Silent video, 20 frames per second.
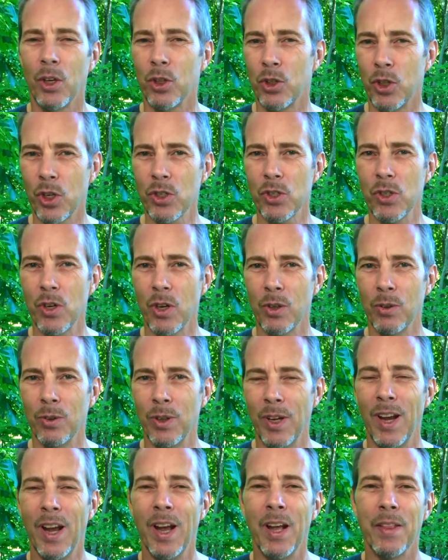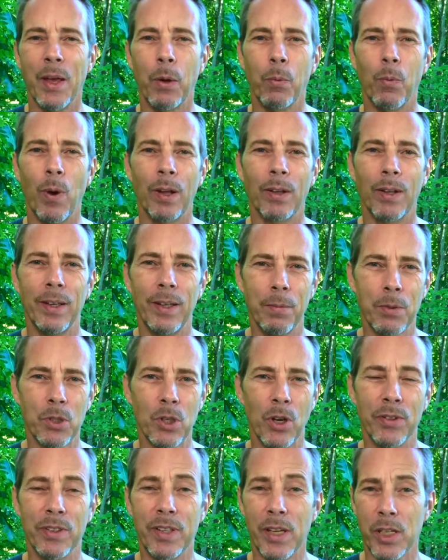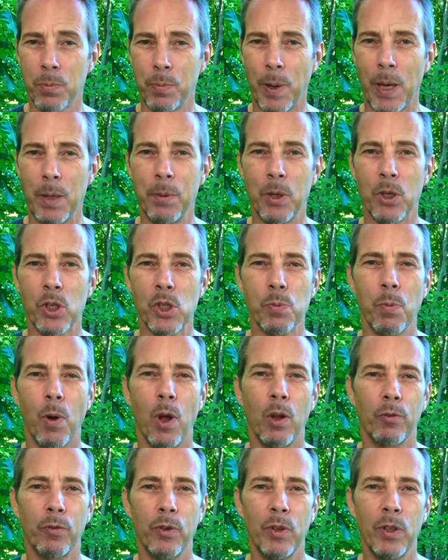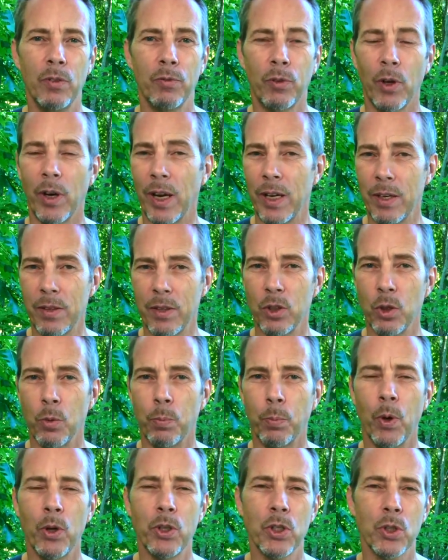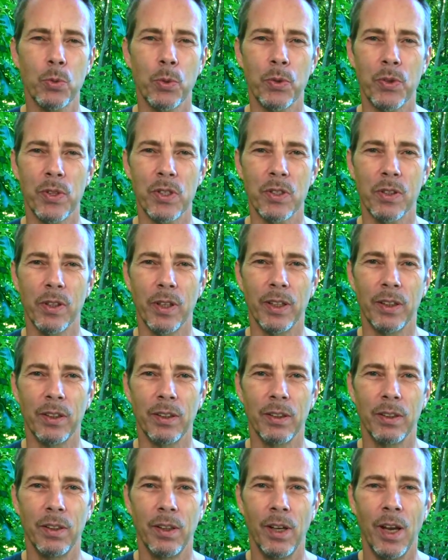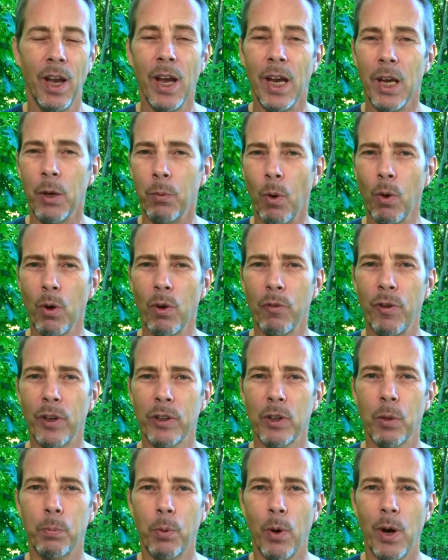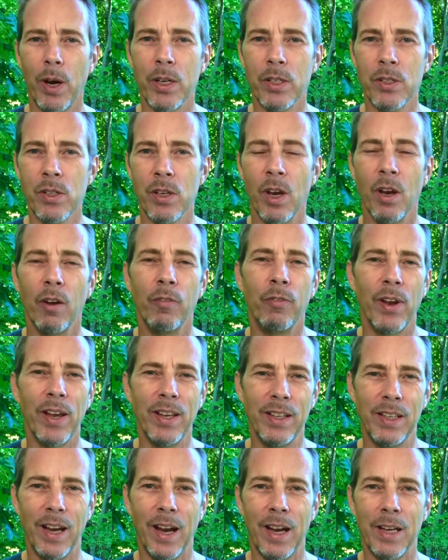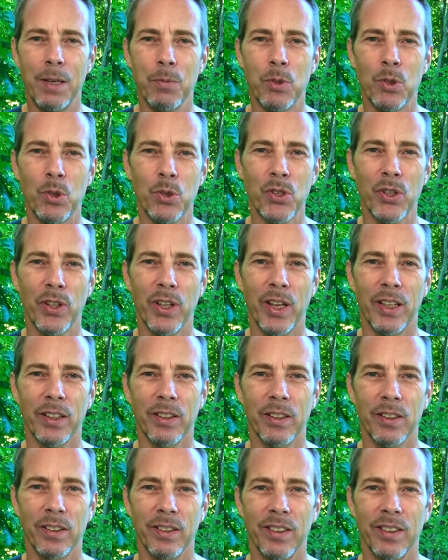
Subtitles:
Just know that while Amazon does pay me a small fee for anything you purchase with this link, it won't affect the price of any items you select.